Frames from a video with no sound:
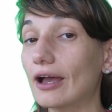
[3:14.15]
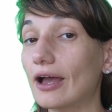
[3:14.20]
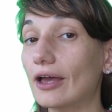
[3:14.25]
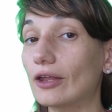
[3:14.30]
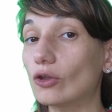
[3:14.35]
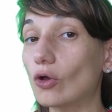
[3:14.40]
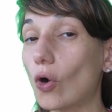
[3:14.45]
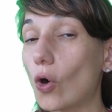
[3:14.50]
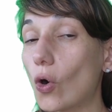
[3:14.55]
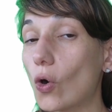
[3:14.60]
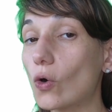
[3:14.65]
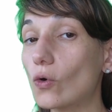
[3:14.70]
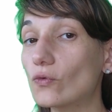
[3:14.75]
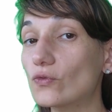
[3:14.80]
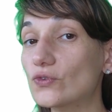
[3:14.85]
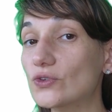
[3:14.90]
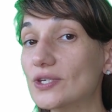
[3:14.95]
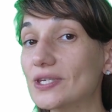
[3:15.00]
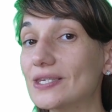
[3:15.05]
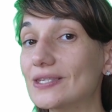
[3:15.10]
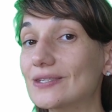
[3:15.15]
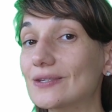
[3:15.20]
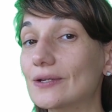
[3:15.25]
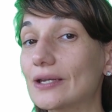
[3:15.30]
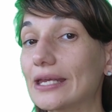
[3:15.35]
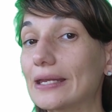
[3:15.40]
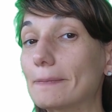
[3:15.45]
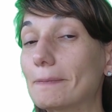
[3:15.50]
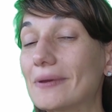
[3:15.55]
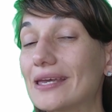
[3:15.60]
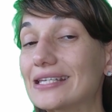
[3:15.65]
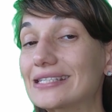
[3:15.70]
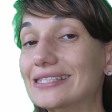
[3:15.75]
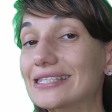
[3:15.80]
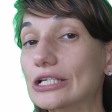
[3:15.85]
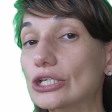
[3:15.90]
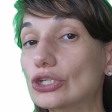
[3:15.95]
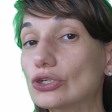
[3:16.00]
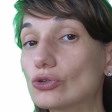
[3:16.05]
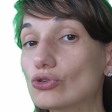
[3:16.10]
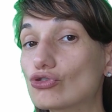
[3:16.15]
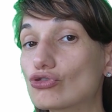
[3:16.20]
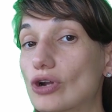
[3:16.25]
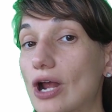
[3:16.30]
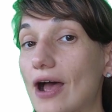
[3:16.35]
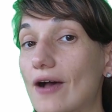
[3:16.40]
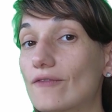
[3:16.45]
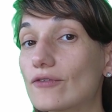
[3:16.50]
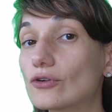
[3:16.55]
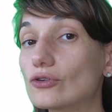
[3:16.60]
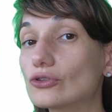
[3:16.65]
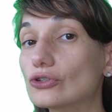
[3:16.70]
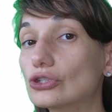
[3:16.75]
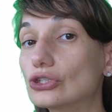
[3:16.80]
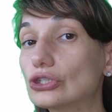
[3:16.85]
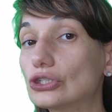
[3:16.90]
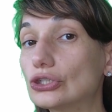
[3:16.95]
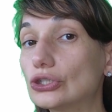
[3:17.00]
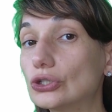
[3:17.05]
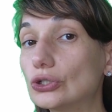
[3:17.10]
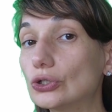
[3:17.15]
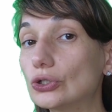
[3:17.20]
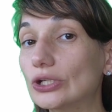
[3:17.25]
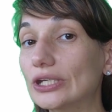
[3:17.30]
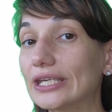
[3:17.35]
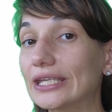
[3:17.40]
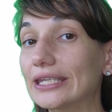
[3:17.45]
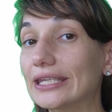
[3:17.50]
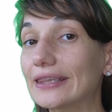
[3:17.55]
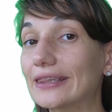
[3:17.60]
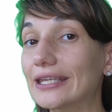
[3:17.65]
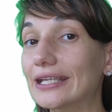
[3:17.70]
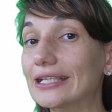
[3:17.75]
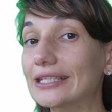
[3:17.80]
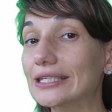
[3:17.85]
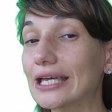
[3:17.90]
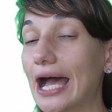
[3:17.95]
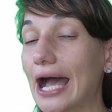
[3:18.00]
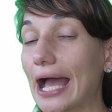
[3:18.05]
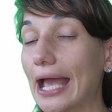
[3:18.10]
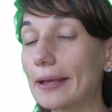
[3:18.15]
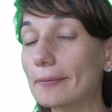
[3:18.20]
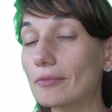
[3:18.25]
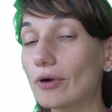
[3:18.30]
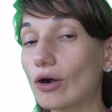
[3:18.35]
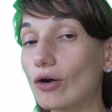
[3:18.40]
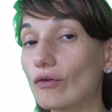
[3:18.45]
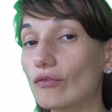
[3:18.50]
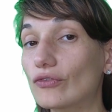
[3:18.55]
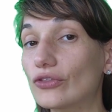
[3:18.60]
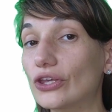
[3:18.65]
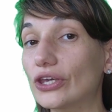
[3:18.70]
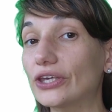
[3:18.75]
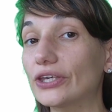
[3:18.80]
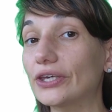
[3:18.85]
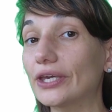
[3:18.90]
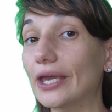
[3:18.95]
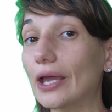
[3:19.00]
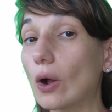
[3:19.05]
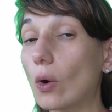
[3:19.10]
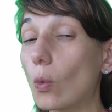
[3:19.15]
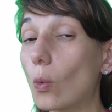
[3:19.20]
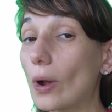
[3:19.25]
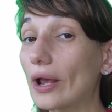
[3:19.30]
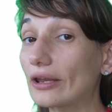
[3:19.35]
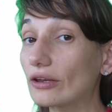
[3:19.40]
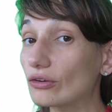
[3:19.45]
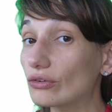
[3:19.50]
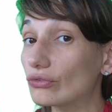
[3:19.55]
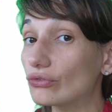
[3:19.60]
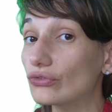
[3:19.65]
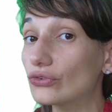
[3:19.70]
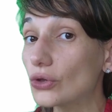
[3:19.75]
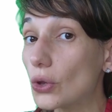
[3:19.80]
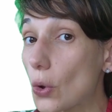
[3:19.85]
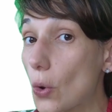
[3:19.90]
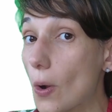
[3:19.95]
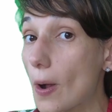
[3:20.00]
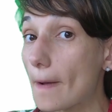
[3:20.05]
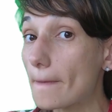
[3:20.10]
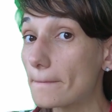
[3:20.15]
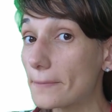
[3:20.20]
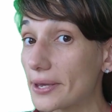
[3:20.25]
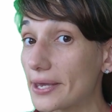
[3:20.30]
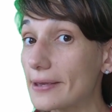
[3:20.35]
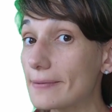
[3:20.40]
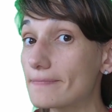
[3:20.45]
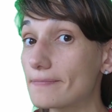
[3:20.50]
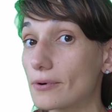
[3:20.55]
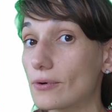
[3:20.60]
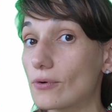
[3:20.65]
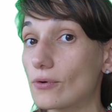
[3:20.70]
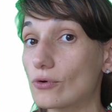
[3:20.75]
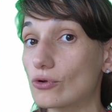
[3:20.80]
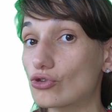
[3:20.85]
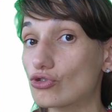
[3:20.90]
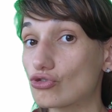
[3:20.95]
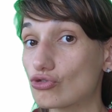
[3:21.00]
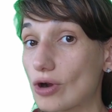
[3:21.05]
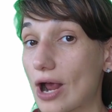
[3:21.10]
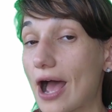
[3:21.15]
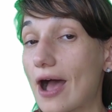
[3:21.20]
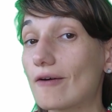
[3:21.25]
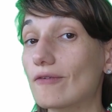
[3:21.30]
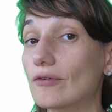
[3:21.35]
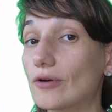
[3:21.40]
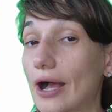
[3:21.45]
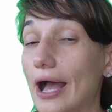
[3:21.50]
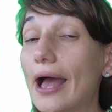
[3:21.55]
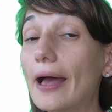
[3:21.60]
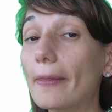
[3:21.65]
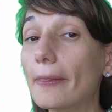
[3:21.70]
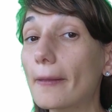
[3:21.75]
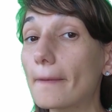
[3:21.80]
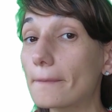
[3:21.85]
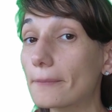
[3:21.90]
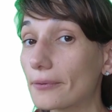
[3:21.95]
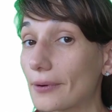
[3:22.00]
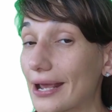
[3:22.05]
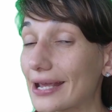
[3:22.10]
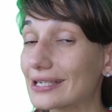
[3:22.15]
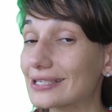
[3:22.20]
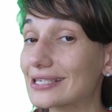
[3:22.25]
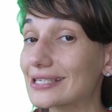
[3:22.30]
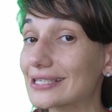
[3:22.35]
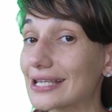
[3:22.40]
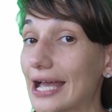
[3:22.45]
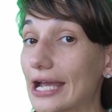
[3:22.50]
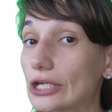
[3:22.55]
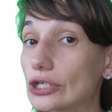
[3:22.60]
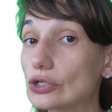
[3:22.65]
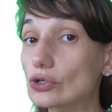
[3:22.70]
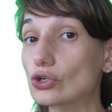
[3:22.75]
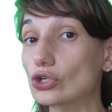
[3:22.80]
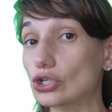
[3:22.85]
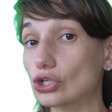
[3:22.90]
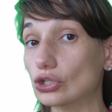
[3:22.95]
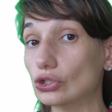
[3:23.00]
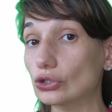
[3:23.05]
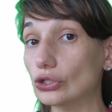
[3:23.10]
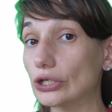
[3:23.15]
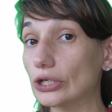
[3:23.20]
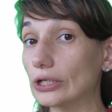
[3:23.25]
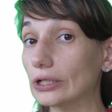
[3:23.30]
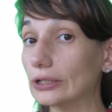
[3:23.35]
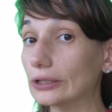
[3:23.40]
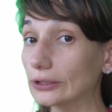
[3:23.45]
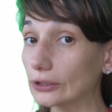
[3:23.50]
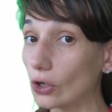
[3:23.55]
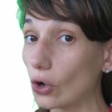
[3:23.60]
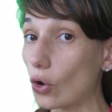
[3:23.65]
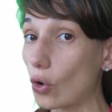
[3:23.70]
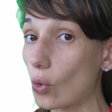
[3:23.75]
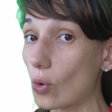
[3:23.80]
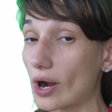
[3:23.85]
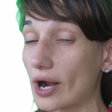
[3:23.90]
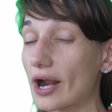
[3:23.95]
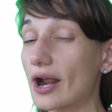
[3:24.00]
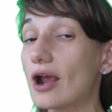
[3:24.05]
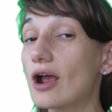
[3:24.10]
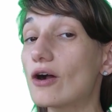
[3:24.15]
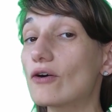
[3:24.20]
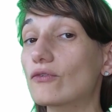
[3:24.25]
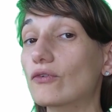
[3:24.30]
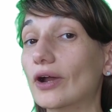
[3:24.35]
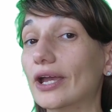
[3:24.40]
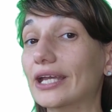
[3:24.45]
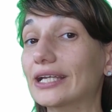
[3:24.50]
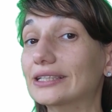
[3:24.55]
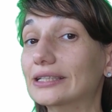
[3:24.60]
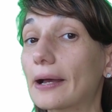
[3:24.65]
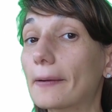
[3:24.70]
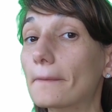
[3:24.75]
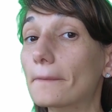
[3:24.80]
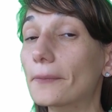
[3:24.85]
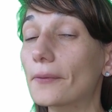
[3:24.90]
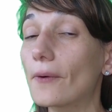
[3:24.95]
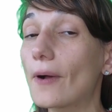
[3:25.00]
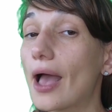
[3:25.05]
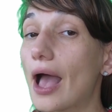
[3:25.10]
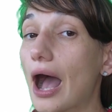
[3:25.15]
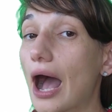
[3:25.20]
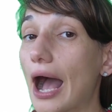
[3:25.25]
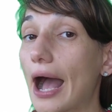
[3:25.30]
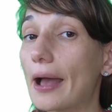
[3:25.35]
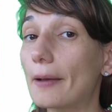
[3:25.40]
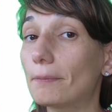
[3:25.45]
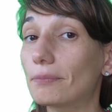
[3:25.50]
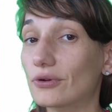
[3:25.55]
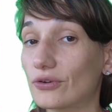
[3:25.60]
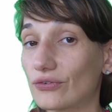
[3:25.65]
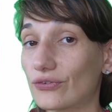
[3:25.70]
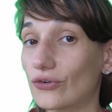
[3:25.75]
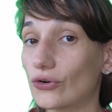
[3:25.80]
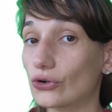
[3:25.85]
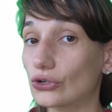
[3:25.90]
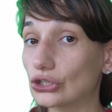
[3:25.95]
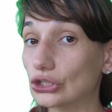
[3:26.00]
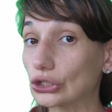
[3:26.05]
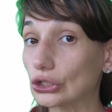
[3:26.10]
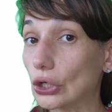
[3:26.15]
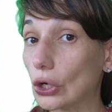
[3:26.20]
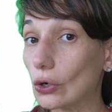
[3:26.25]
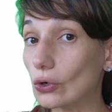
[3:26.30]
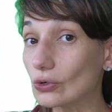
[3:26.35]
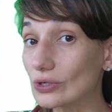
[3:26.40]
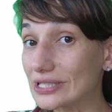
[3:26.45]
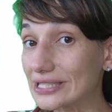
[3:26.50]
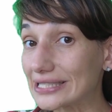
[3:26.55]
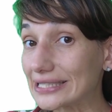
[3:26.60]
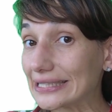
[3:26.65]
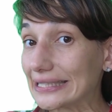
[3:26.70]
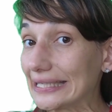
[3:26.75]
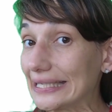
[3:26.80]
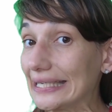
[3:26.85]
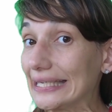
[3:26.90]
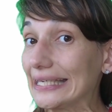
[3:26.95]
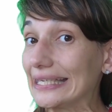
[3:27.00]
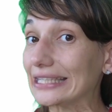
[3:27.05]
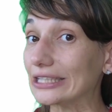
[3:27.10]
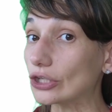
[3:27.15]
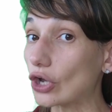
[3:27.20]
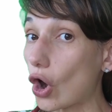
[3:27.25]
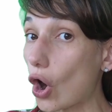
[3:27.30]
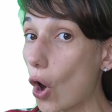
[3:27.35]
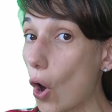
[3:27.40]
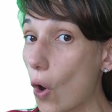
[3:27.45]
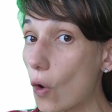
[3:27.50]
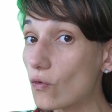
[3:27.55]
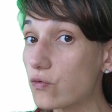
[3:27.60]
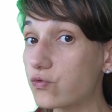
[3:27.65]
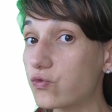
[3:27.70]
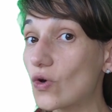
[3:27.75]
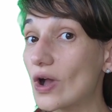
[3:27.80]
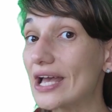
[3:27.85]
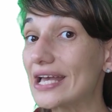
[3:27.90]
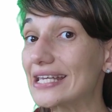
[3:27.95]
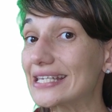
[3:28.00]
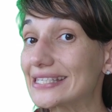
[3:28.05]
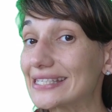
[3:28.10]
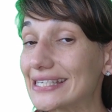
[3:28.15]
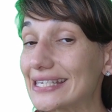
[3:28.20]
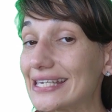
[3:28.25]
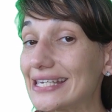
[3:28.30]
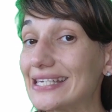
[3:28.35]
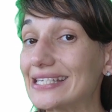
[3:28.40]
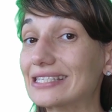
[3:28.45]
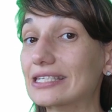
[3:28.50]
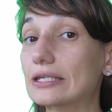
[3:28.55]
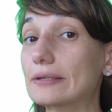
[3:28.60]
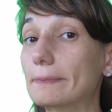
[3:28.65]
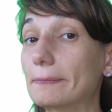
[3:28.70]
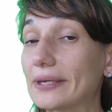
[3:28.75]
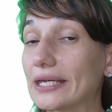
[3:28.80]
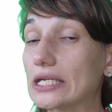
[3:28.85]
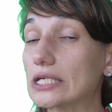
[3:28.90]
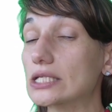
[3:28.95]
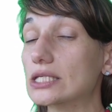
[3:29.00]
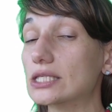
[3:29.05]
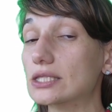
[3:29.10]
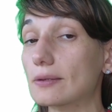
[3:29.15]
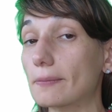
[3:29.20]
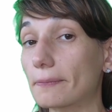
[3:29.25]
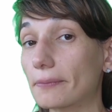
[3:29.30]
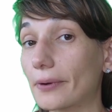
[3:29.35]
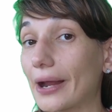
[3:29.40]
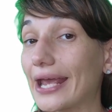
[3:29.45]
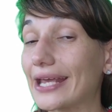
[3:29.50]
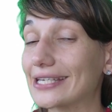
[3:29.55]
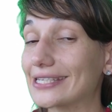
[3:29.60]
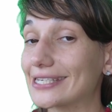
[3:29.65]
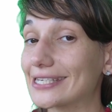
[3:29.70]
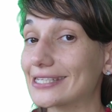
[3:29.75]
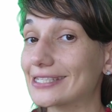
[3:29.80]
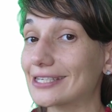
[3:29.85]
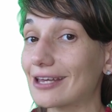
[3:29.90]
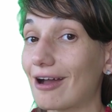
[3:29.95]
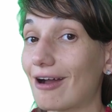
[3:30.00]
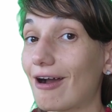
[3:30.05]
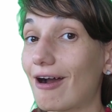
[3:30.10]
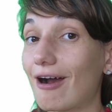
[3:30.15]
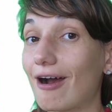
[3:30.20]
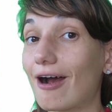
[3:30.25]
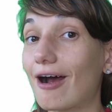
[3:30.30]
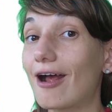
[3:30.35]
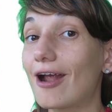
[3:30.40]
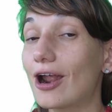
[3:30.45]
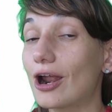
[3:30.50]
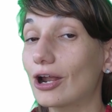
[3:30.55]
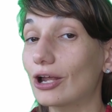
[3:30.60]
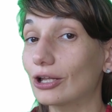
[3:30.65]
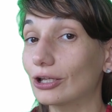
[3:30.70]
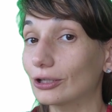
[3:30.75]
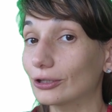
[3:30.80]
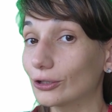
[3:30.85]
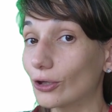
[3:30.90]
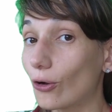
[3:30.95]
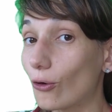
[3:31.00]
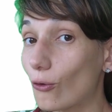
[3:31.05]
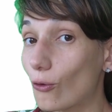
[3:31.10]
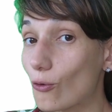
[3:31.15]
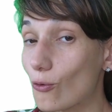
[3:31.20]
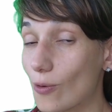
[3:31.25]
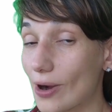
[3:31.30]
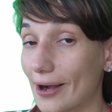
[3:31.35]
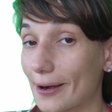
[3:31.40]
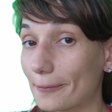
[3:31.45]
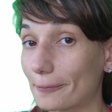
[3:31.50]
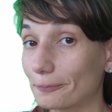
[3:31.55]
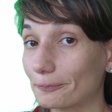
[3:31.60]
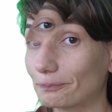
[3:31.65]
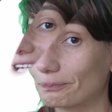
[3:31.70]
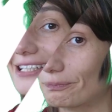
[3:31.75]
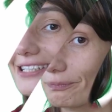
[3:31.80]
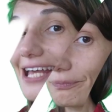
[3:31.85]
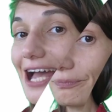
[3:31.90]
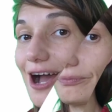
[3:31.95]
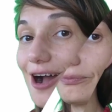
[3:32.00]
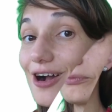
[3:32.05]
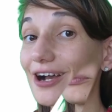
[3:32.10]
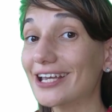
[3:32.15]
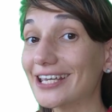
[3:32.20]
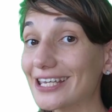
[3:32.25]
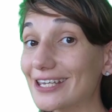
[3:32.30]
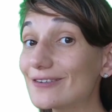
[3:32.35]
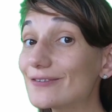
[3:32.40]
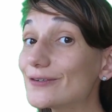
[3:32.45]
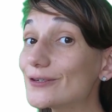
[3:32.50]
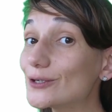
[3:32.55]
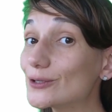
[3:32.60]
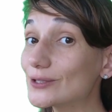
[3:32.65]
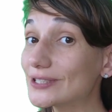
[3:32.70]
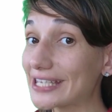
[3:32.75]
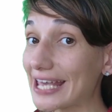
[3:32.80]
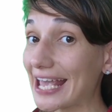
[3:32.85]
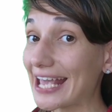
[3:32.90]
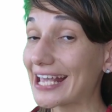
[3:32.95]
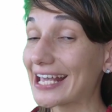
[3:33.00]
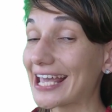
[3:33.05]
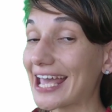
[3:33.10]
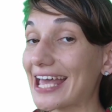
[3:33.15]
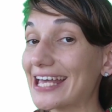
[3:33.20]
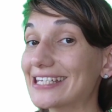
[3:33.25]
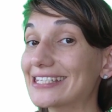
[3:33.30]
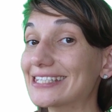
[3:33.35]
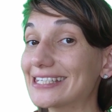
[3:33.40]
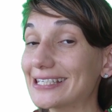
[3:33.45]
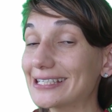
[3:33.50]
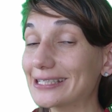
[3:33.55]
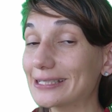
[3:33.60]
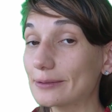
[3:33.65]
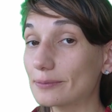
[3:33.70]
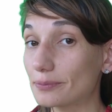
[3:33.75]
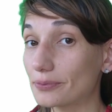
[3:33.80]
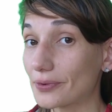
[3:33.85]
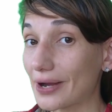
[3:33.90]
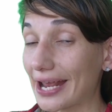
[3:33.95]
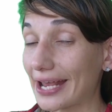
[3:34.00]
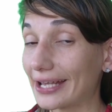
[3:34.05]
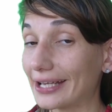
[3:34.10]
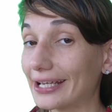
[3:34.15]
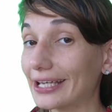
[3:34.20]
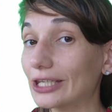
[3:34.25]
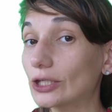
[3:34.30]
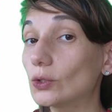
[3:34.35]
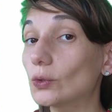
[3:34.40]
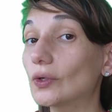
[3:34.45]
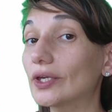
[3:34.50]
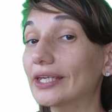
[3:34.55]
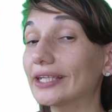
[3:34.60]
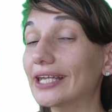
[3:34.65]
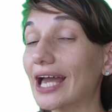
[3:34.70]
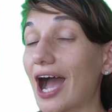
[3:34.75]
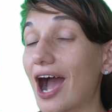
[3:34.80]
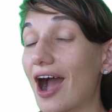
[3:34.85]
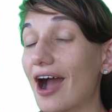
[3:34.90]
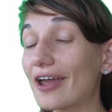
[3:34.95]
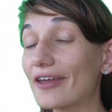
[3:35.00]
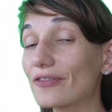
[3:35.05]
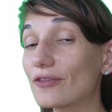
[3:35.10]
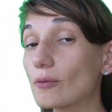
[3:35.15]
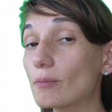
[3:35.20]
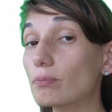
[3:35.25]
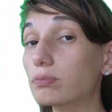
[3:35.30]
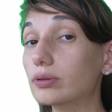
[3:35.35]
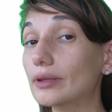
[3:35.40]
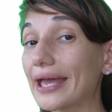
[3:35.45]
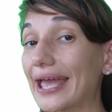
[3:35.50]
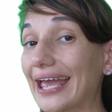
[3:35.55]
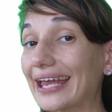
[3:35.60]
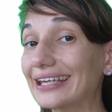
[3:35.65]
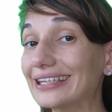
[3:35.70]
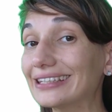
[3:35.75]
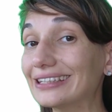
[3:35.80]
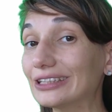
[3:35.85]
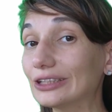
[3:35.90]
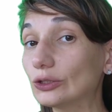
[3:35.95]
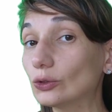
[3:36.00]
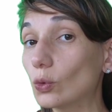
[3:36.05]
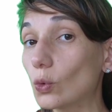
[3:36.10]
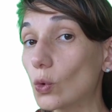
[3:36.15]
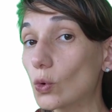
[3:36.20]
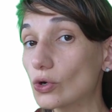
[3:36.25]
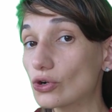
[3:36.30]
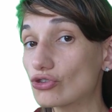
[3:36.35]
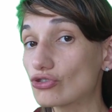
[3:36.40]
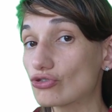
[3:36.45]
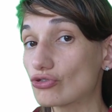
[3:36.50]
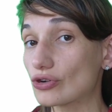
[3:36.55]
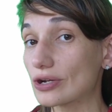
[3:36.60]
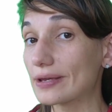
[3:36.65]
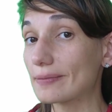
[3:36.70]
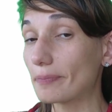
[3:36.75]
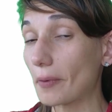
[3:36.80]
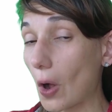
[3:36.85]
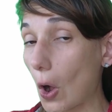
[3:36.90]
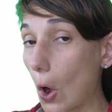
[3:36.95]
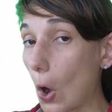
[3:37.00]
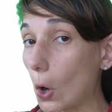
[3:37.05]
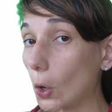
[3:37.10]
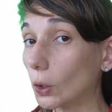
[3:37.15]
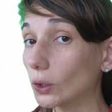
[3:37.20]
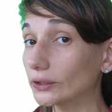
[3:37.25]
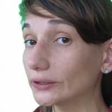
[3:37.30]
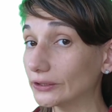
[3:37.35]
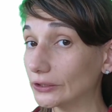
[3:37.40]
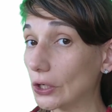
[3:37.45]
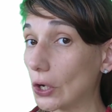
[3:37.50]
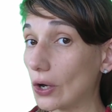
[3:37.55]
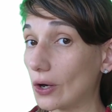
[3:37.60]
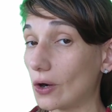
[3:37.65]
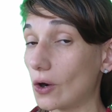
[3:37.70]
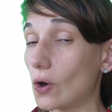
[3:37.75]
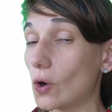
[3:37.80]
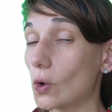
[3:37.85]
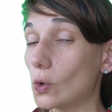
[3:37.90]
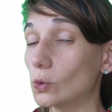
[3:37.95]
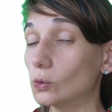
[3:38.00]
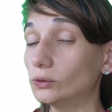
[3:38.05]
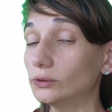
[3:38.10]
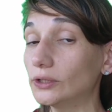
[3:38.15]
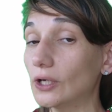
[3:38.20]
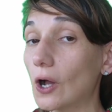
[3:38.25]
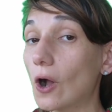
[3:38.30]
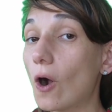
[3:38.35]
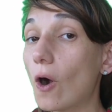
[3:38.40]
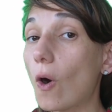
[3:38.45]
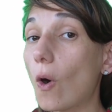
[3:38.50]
And off season, it means that you travel during the time of the year when fewer people travel and the prices are usually lower. For example, I prefer to go skiing off season because the prices are lower. Now, if you take a city break, you can either plan your trip on your own